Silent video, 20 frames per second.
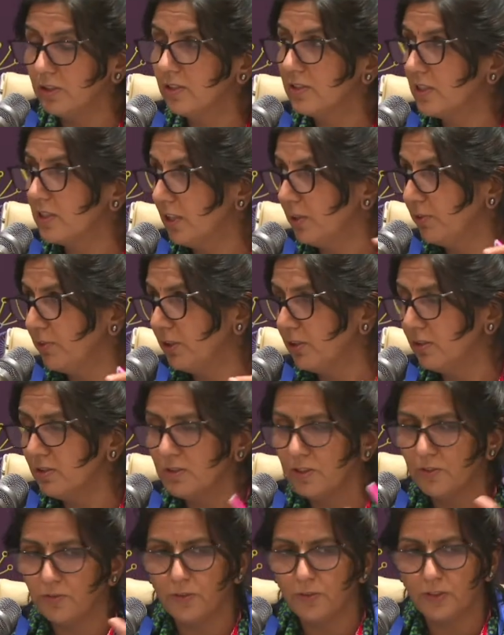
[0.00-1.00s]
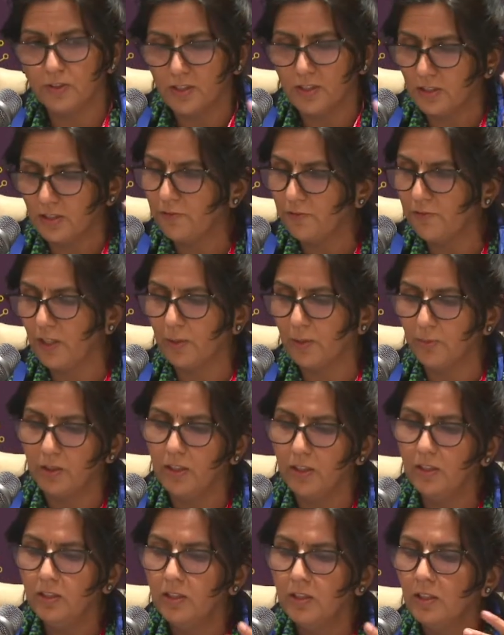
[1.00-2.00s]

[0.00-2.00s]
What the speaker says: the slum areas, if it's in the family,